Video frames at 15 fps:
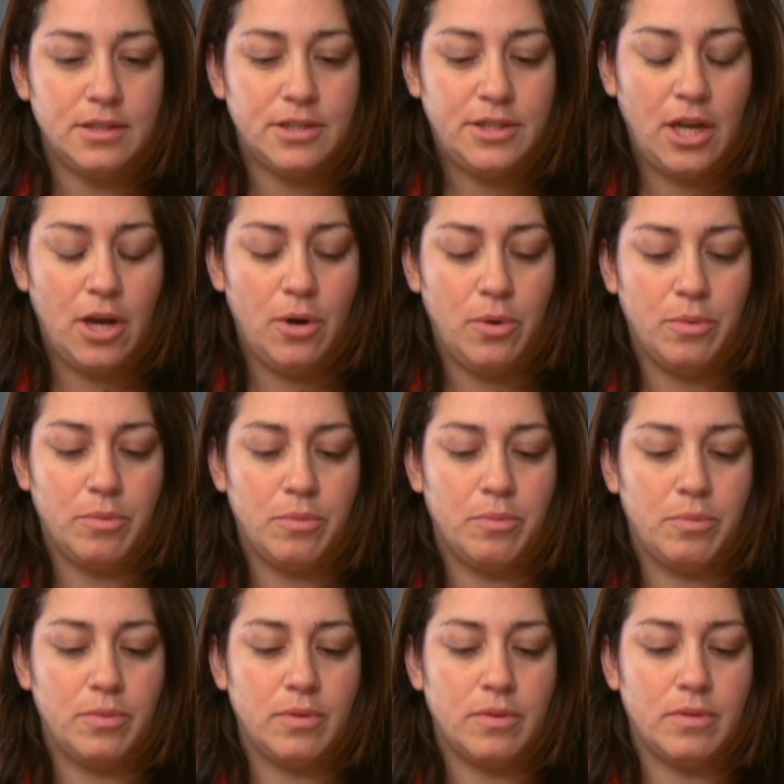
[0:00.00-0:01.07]
so
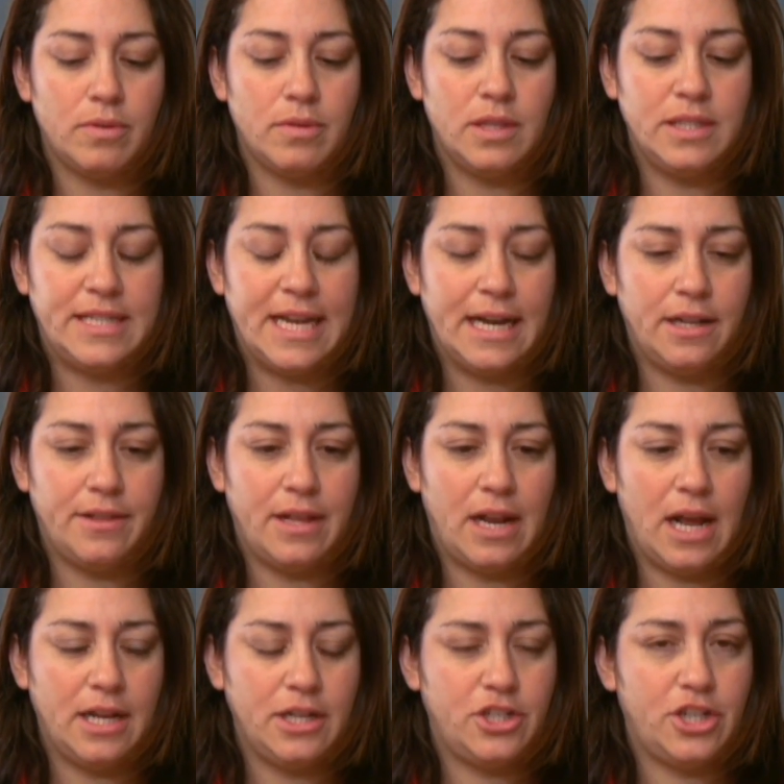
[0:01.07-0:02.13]
the data that
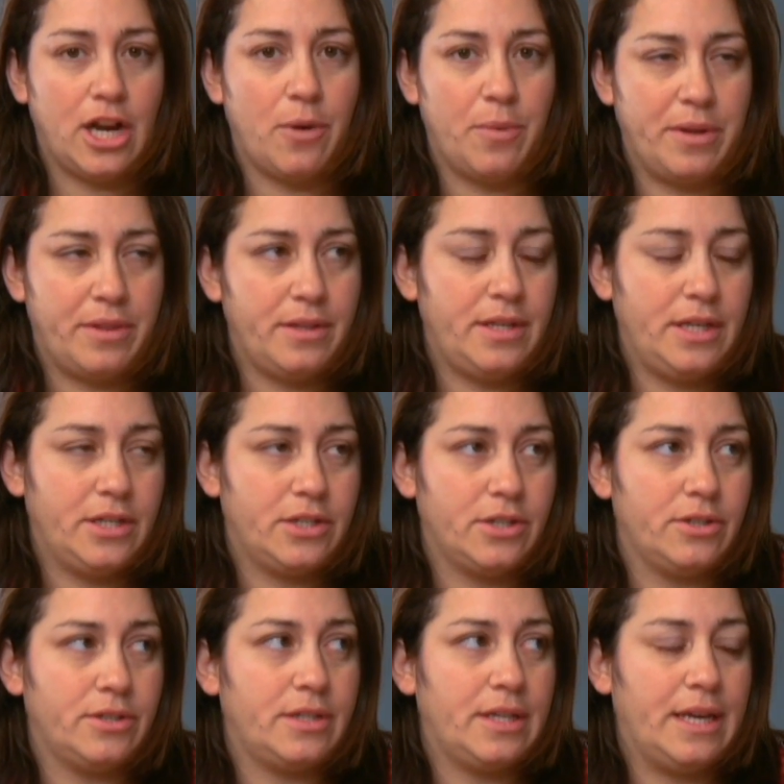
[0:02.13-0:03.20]
I share with the
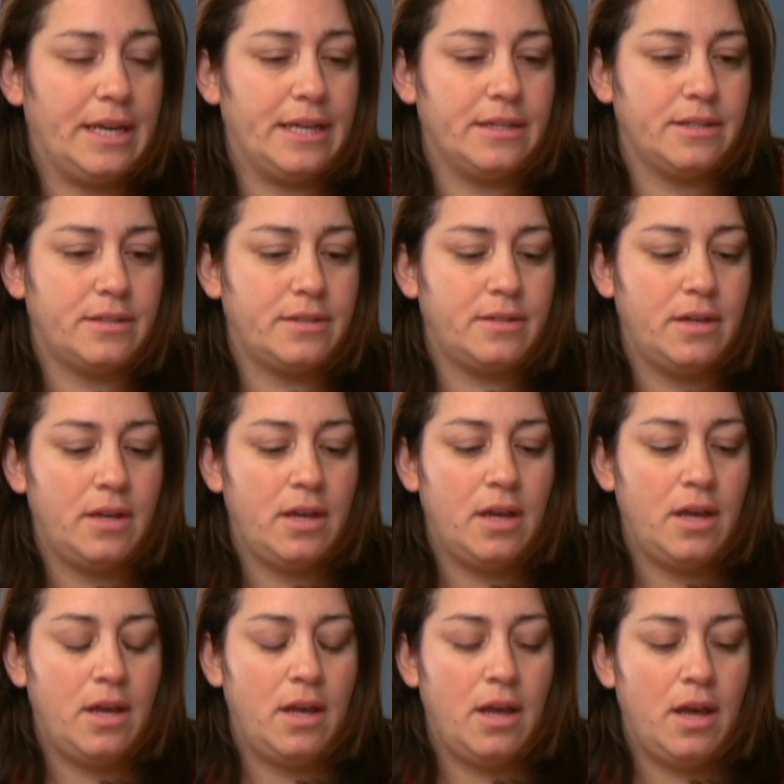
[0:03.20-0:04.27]
teachers is
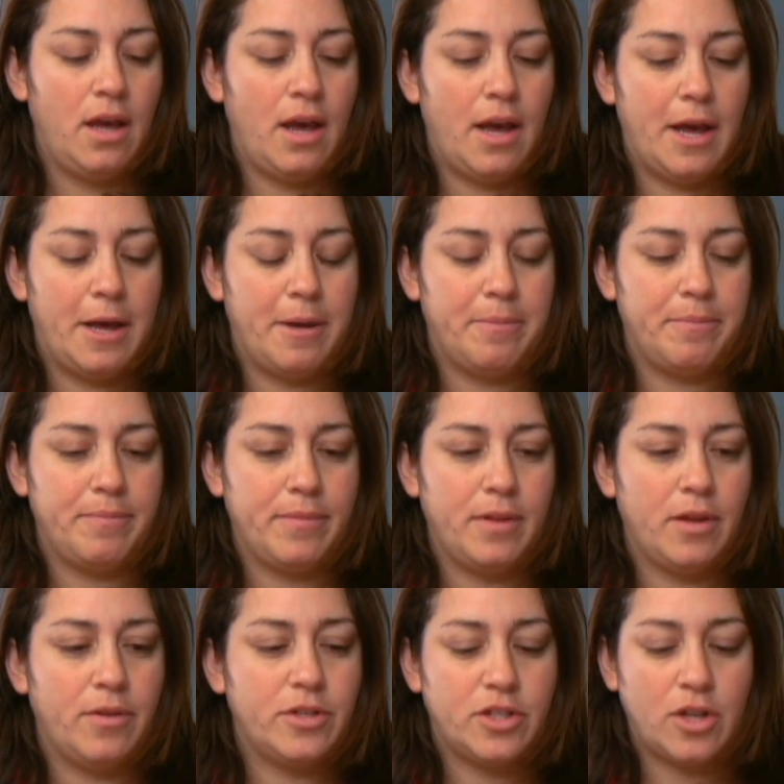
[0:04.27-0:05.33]
um,
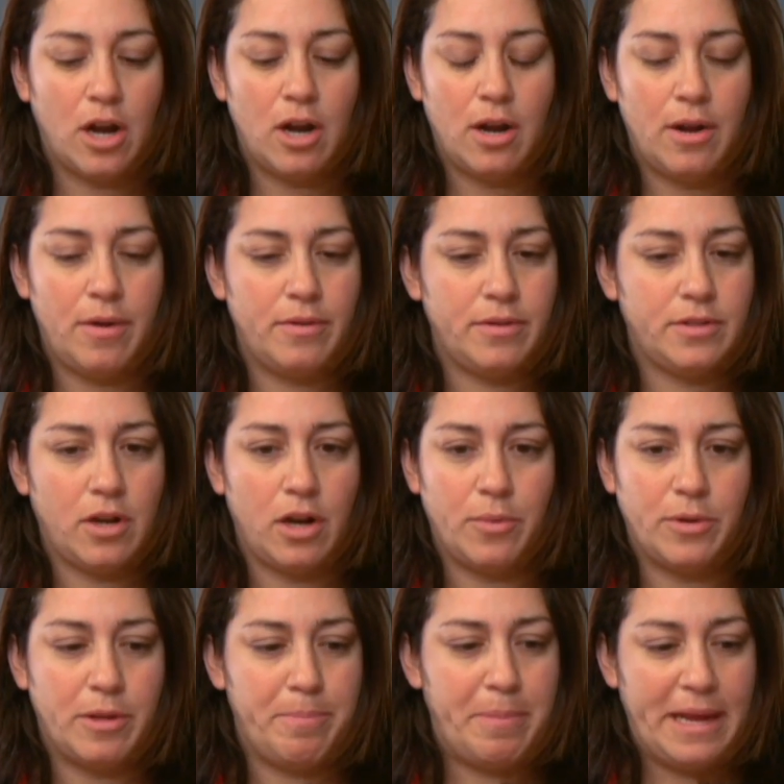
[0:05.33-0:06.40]
you know start
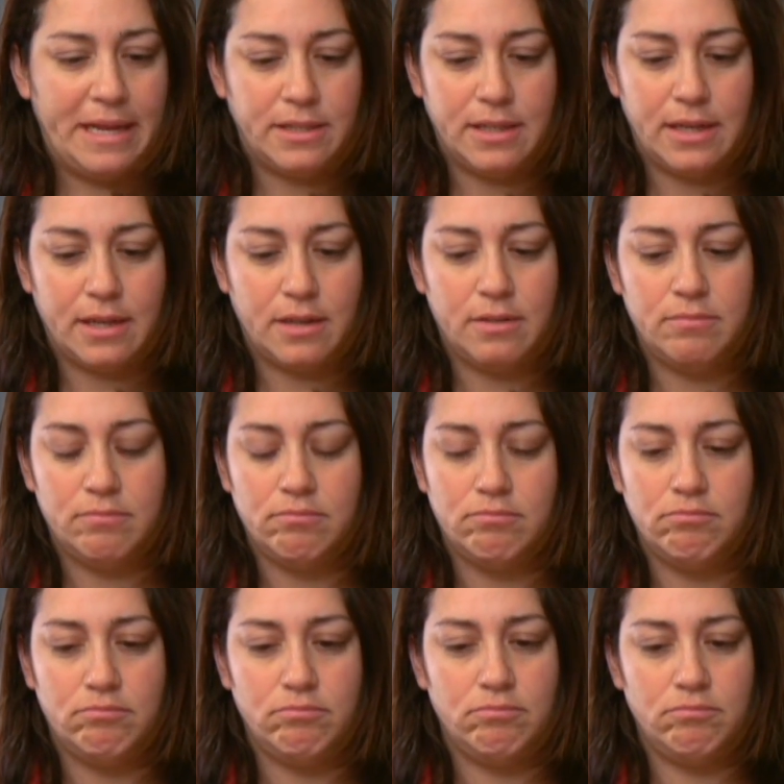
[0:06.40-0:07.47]
starting with a basic
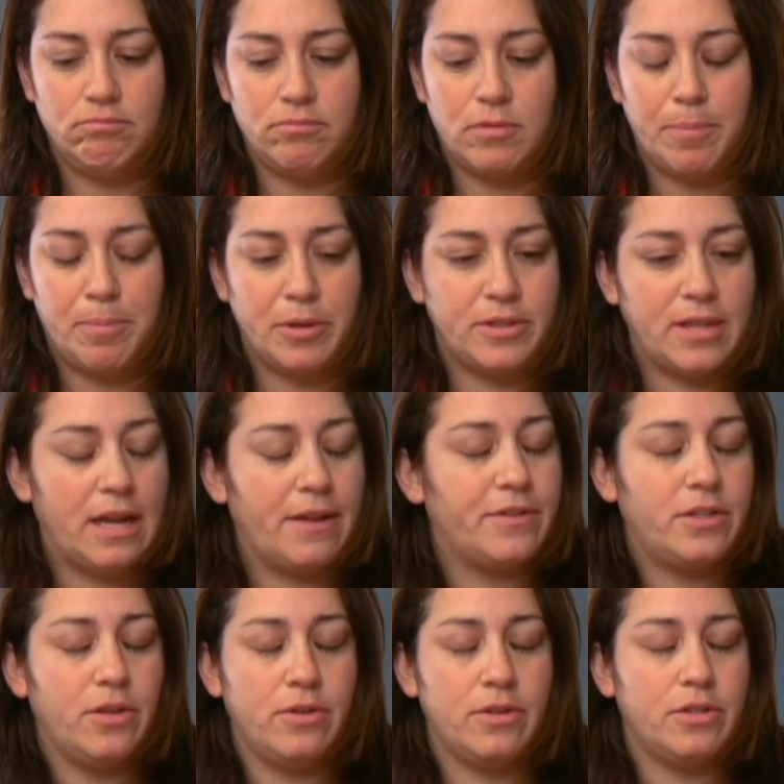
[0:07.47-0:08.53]
the percent
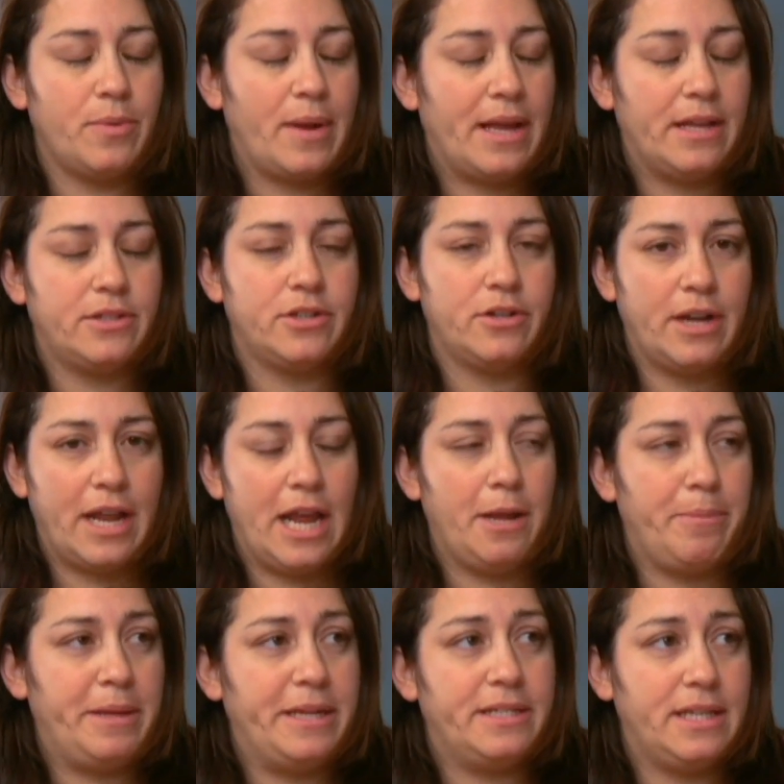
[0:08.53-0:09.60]
of students who answered
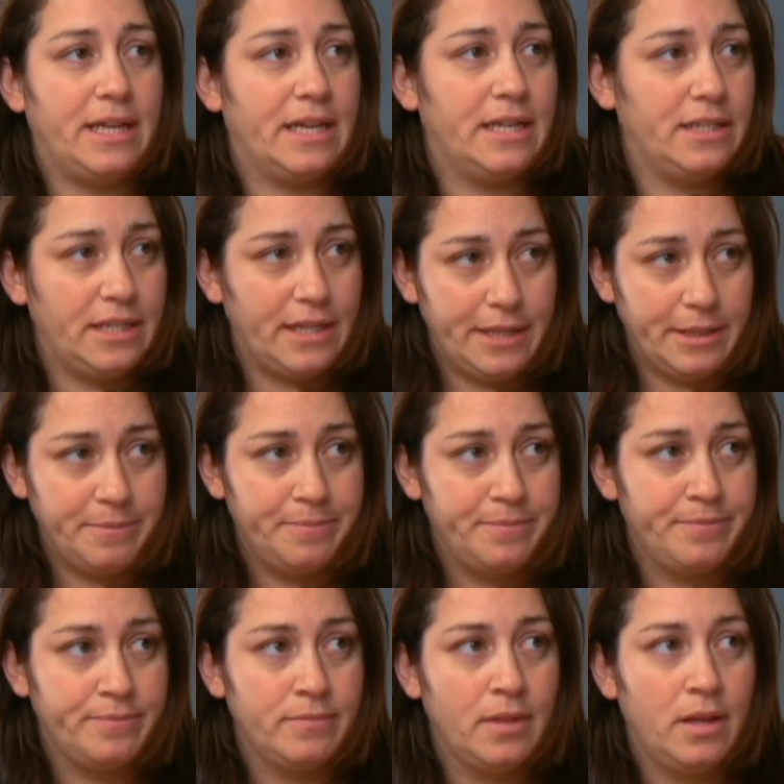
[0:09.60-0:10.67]
A, B, C, and D
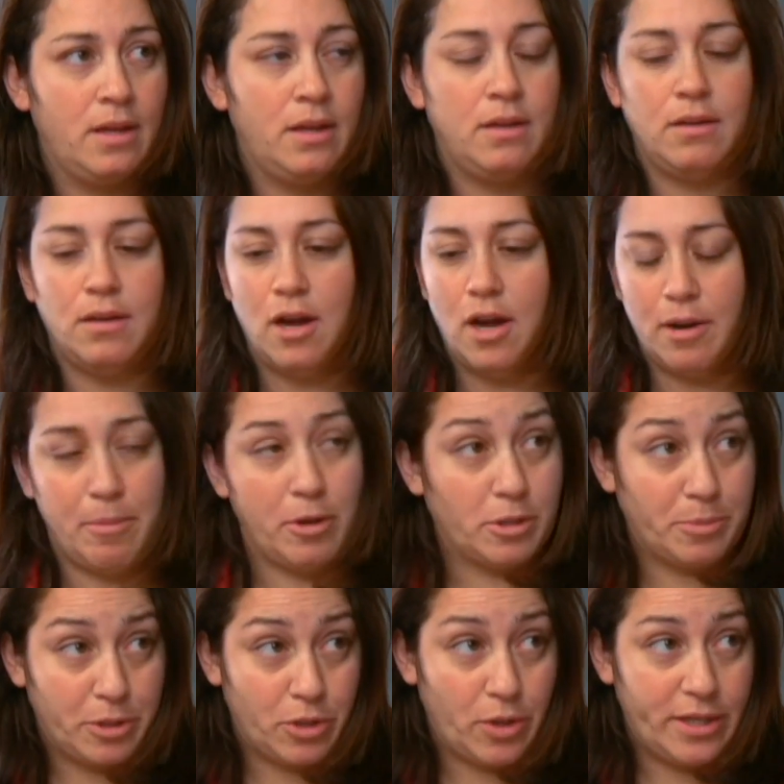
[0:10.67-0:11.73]
on a
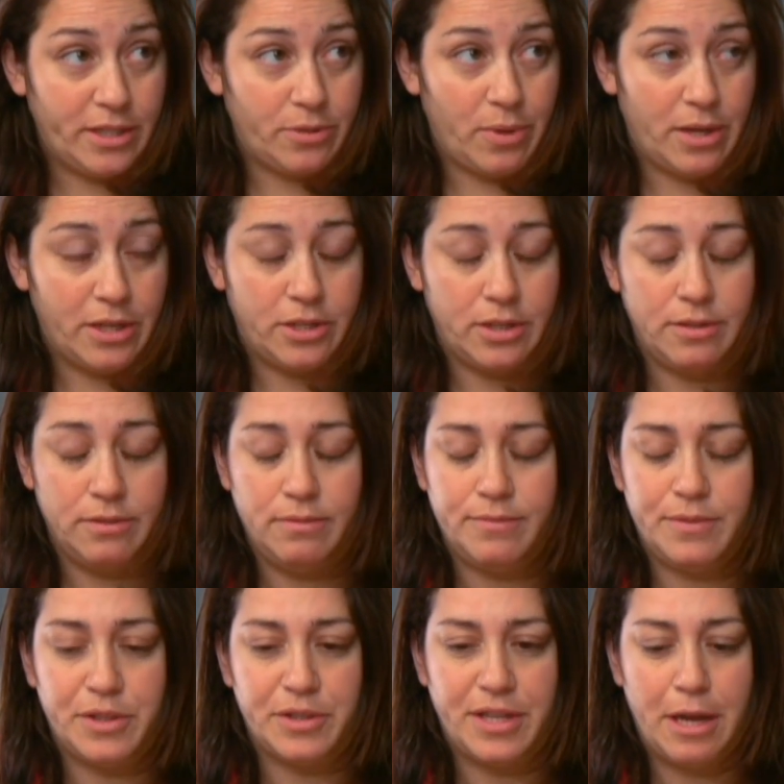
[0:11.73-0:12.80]
multiple choice question,
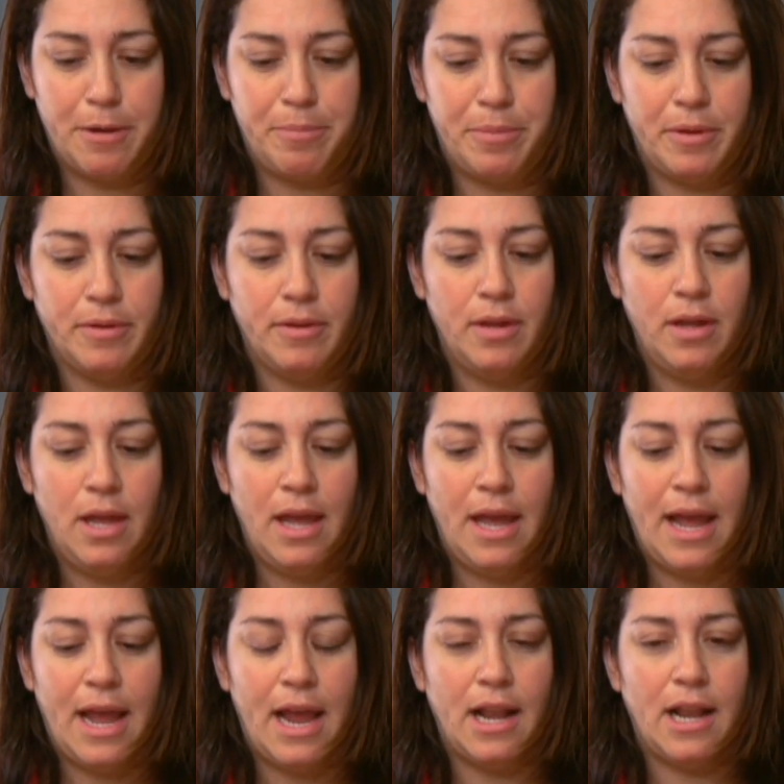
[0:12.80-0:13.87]
for example,
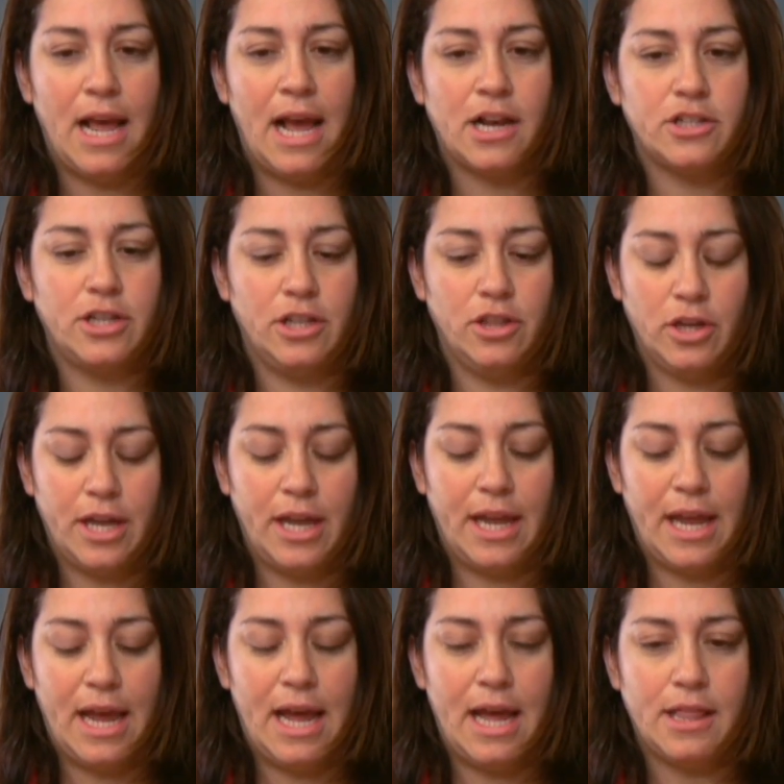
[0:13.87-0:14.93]
and actually
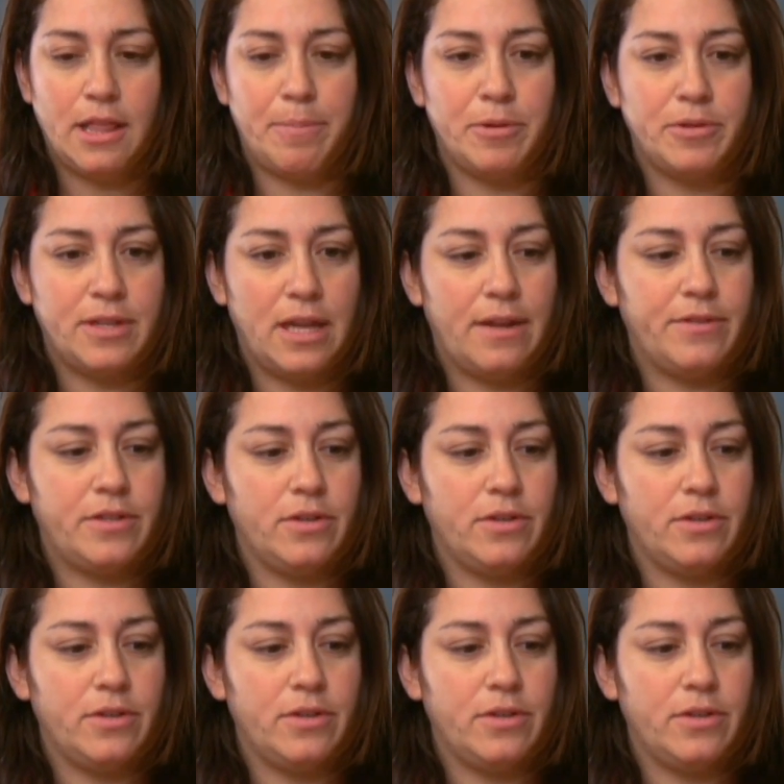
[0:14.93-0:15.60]
looking at the percent of